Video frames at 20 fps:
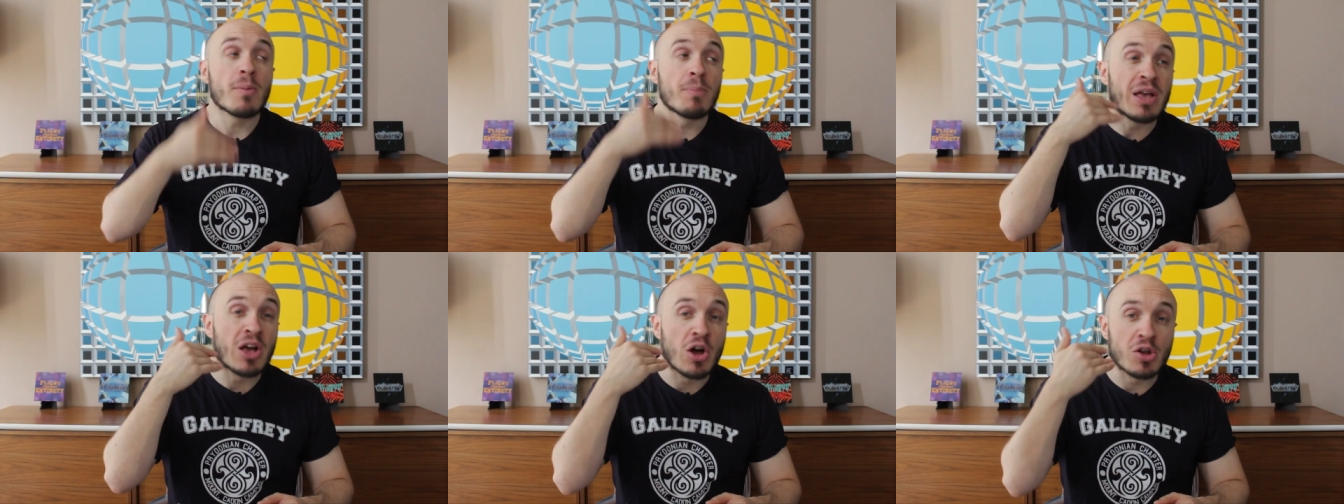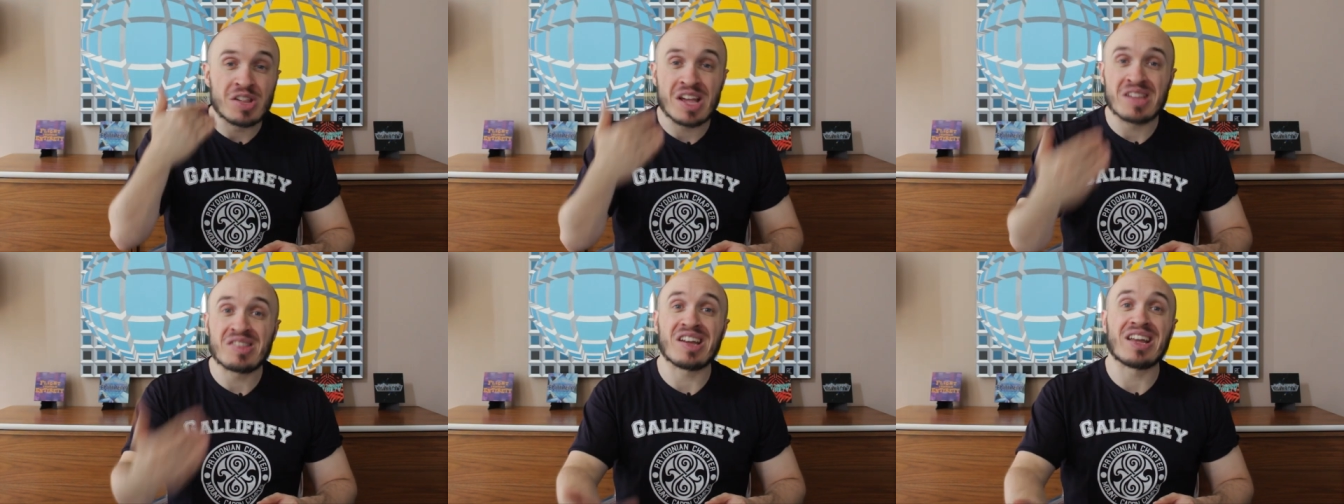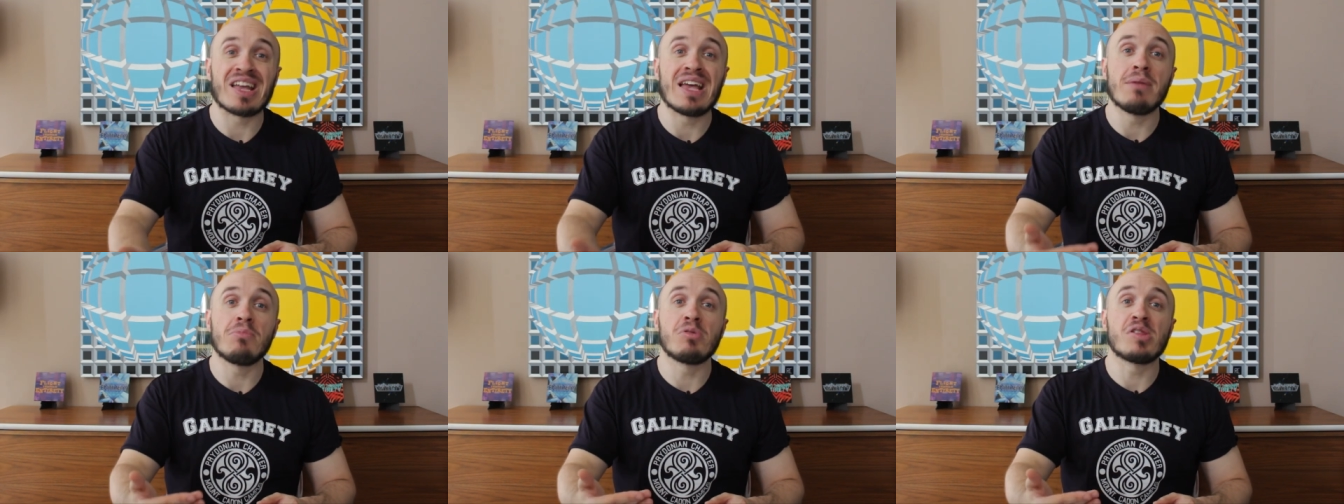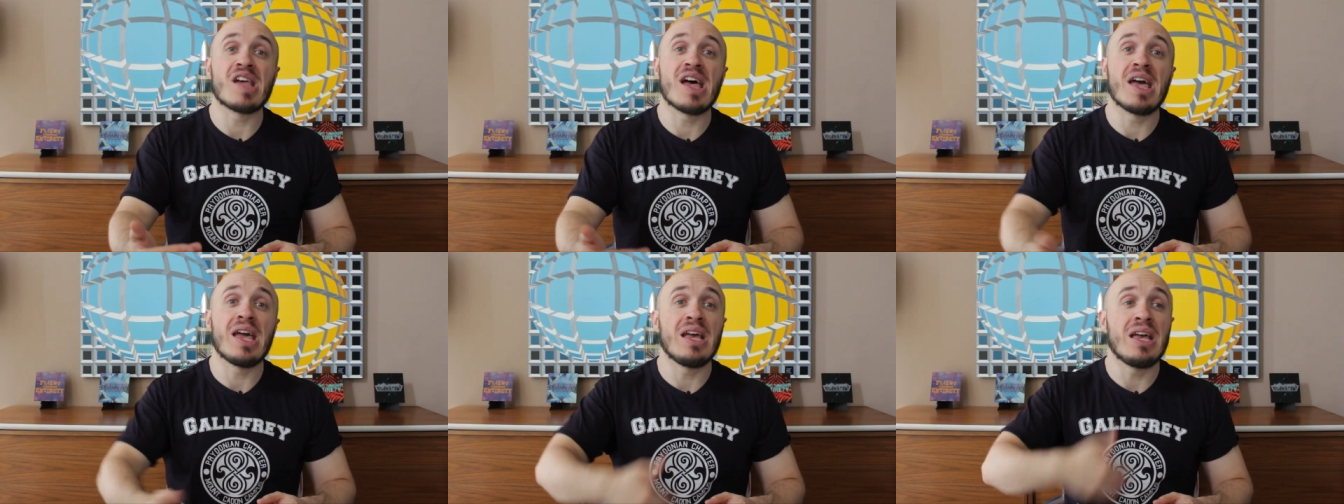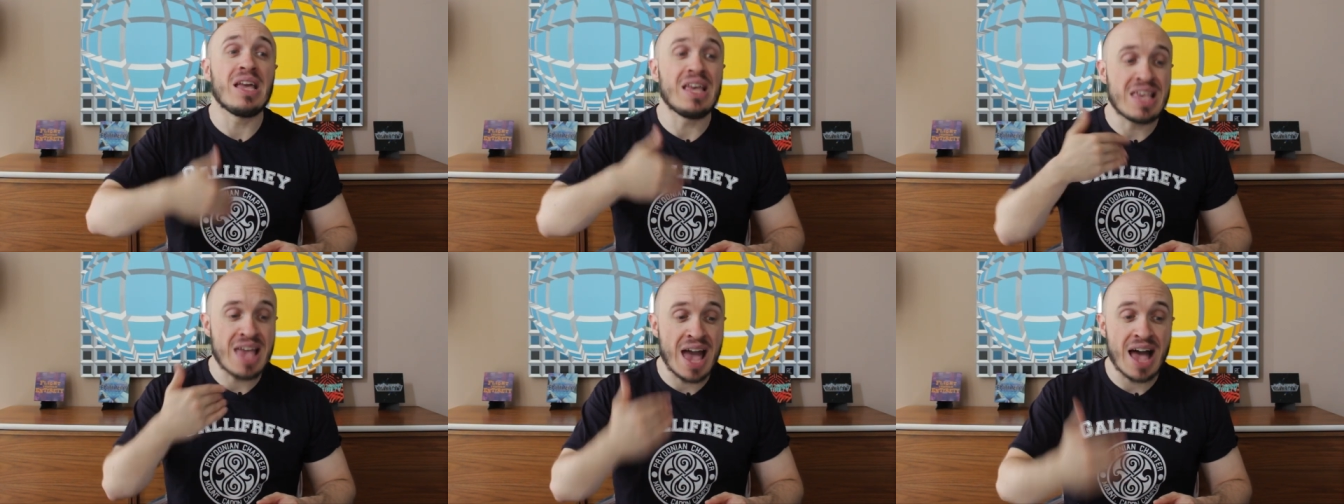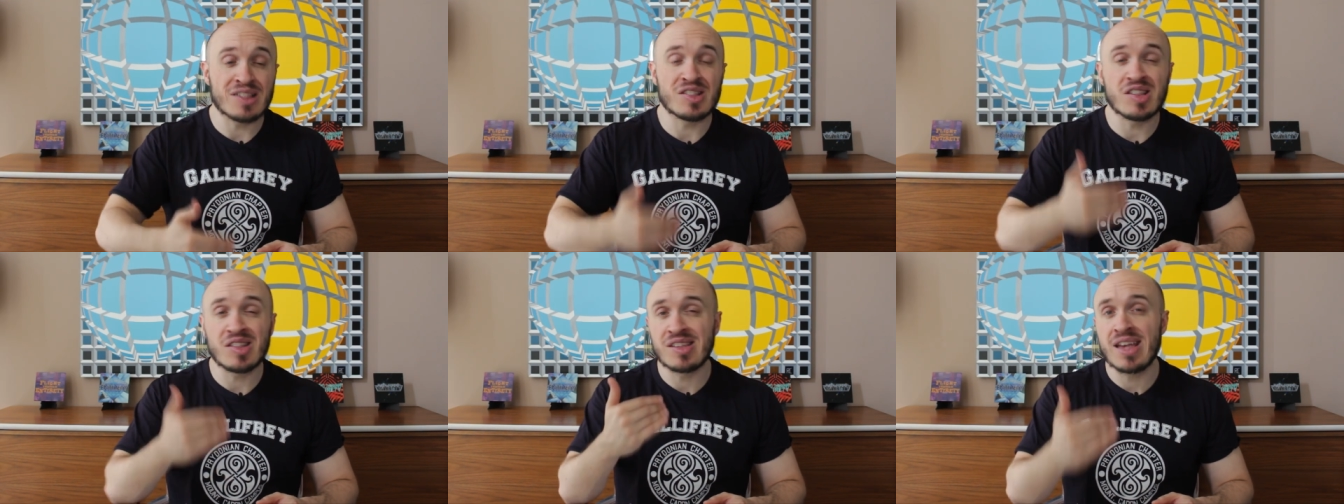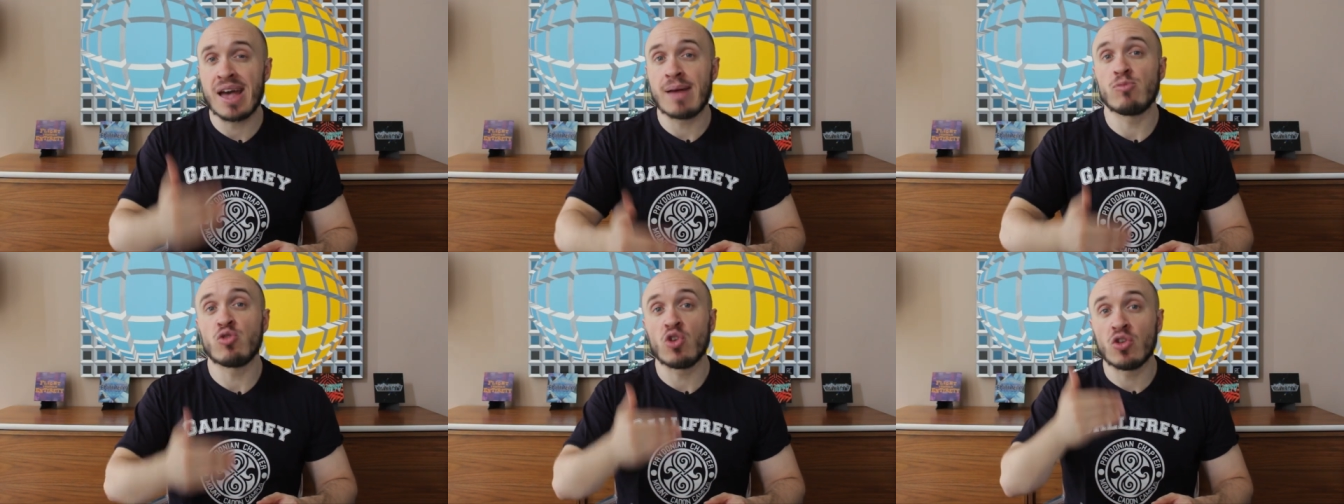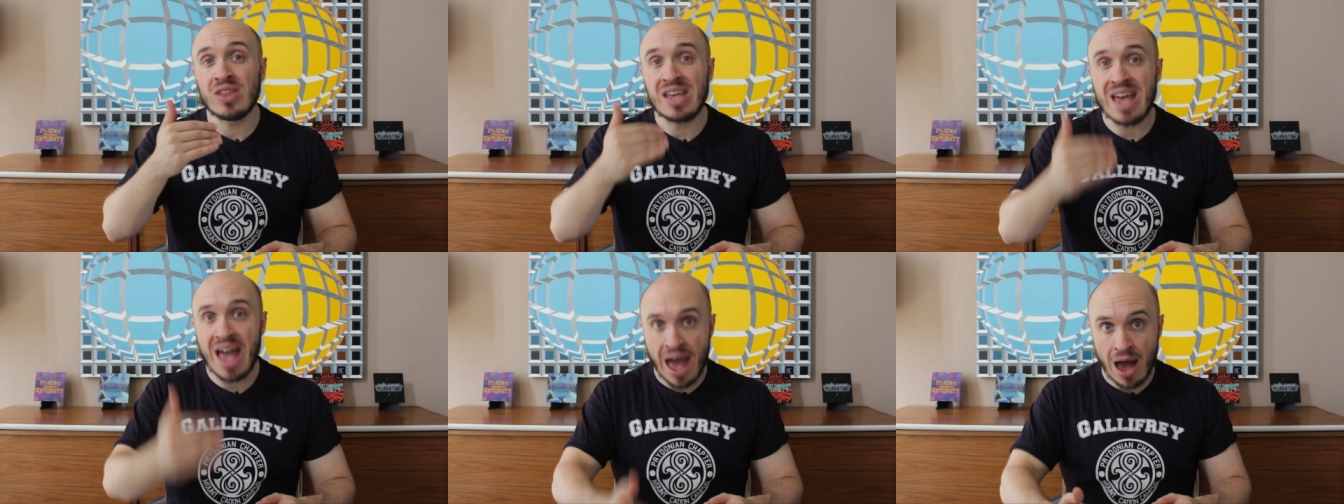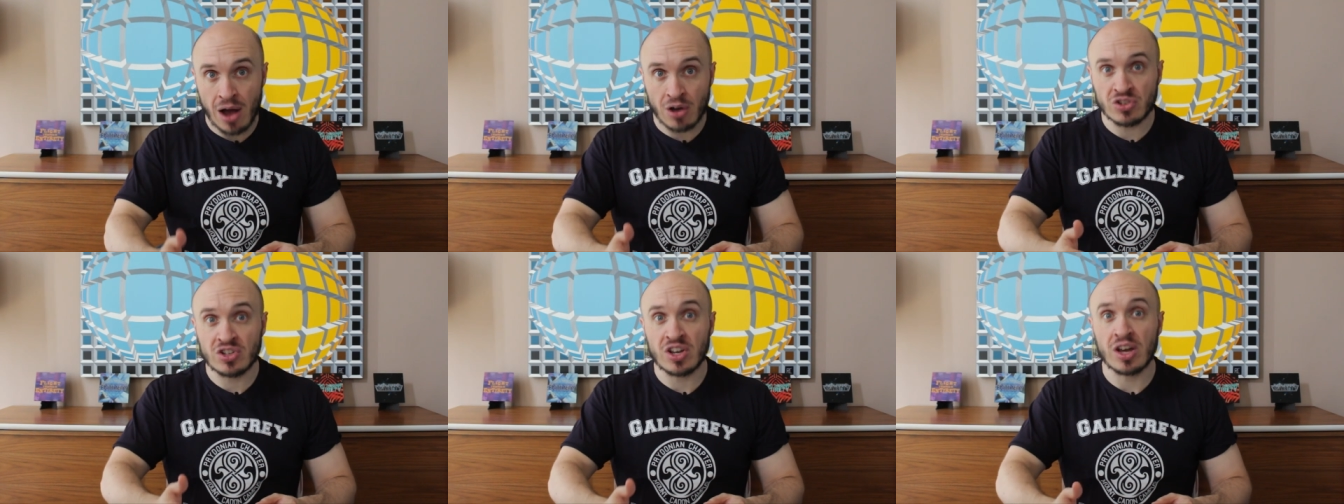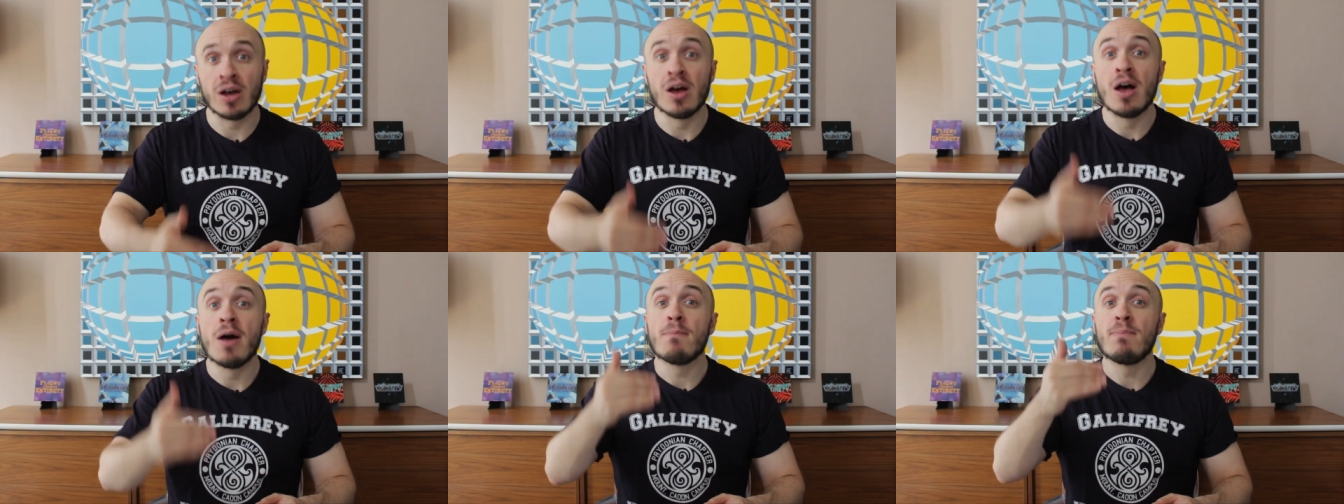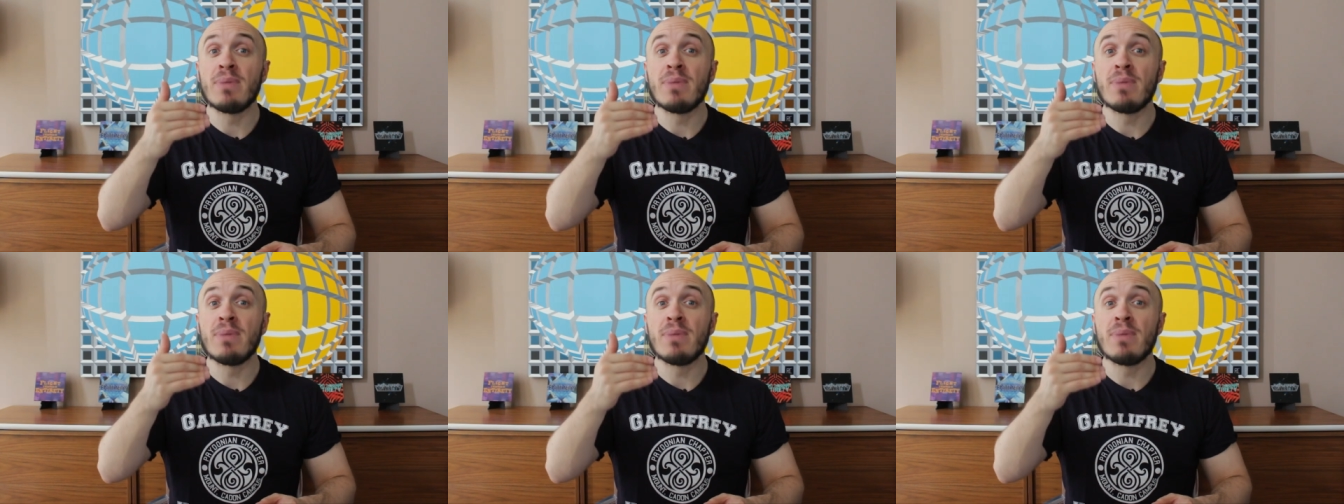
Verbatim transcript: Because, as I keep saying, Yaz is kept on the outer